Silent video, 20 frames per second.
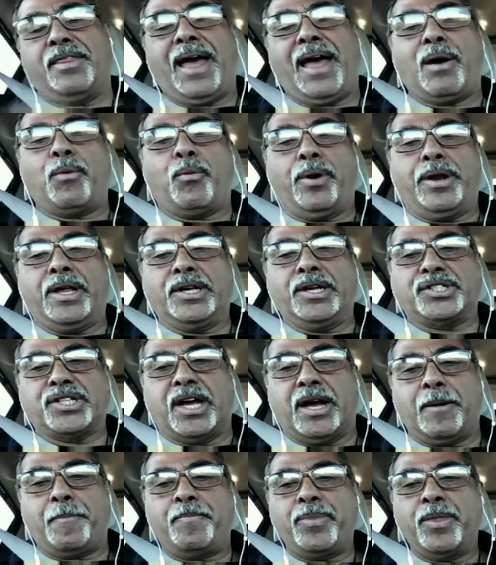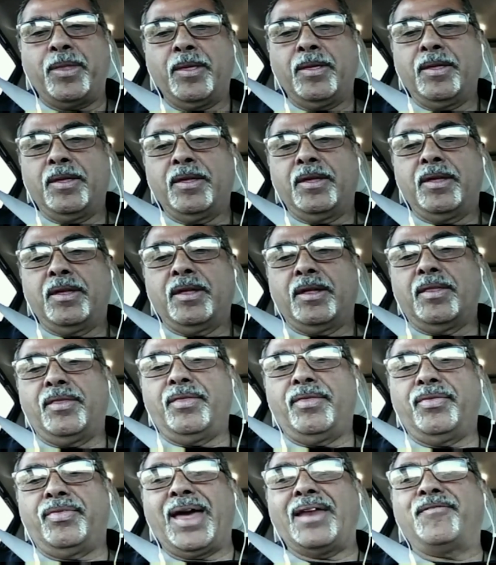that one is
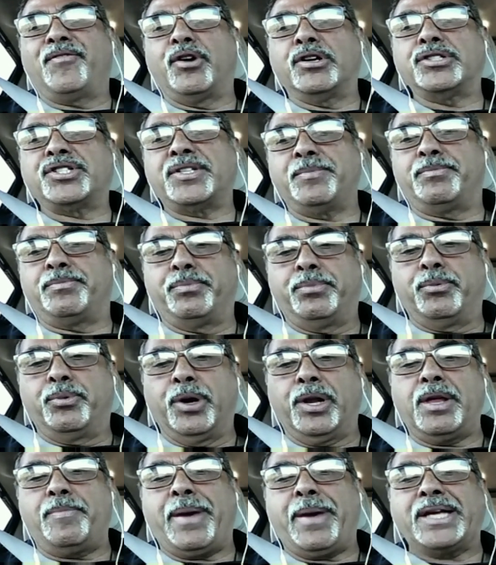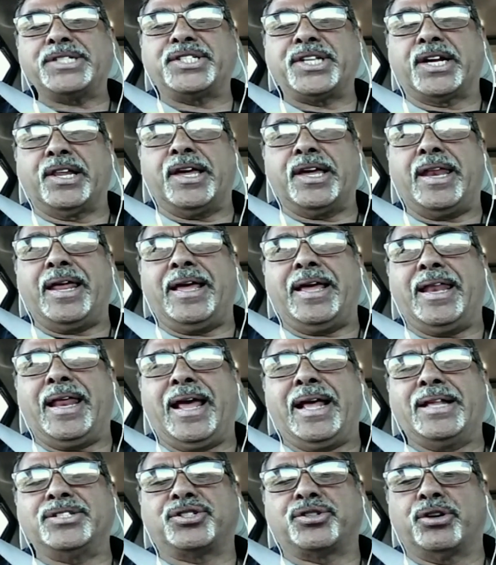that verse really basically
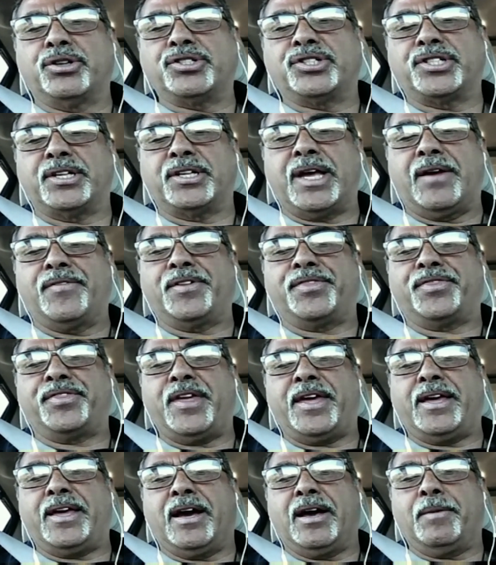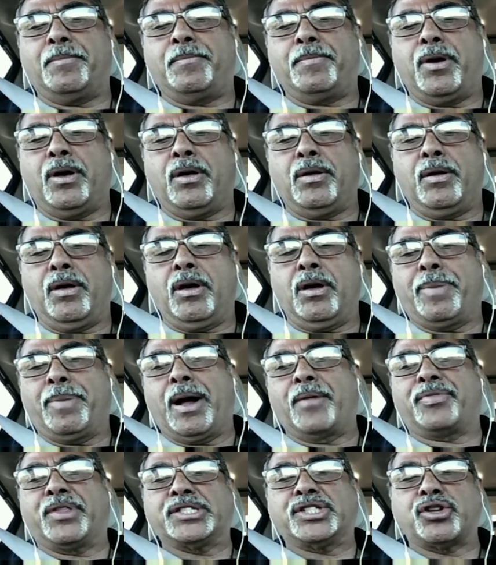it answers everything
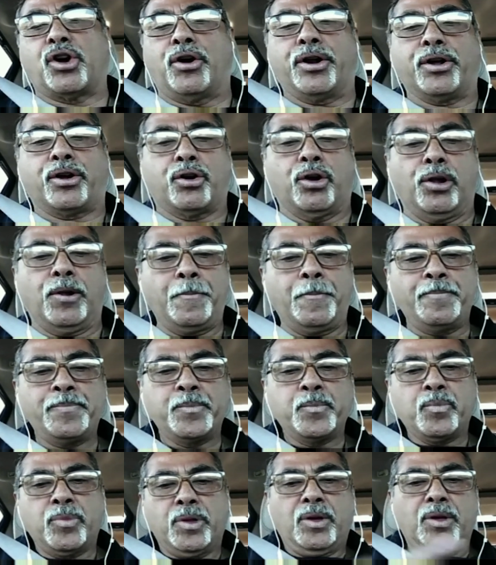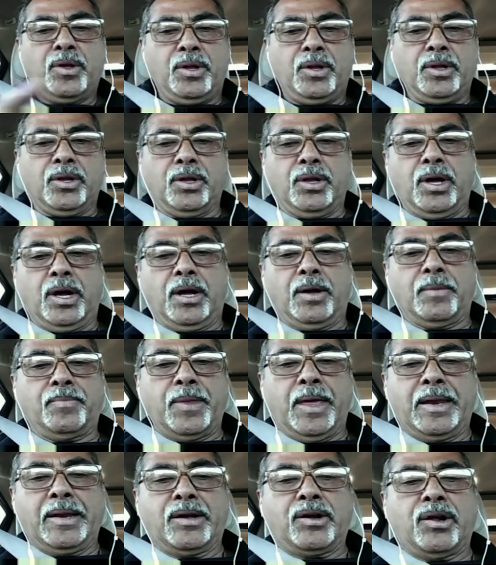about this article.
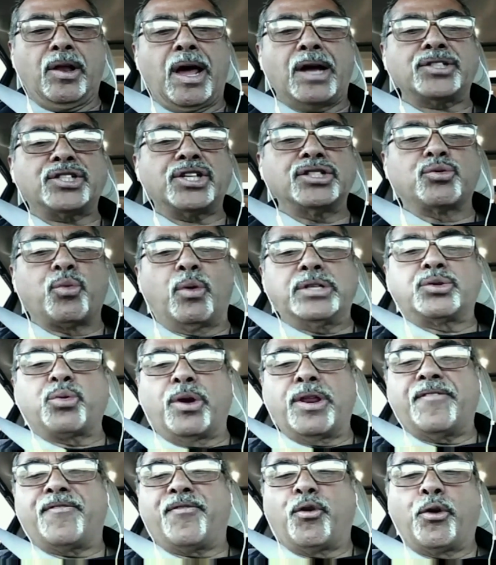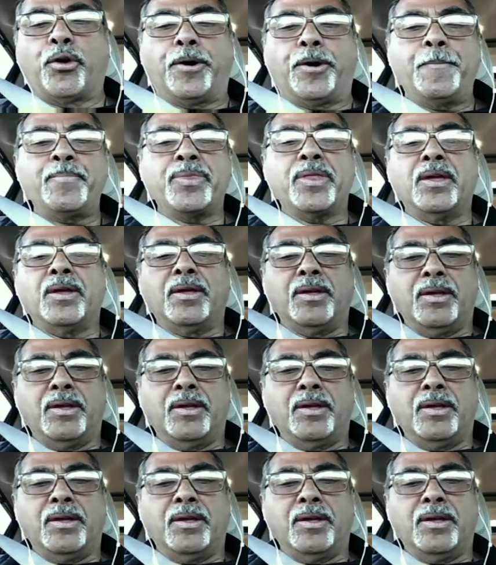In Colossians 1:24,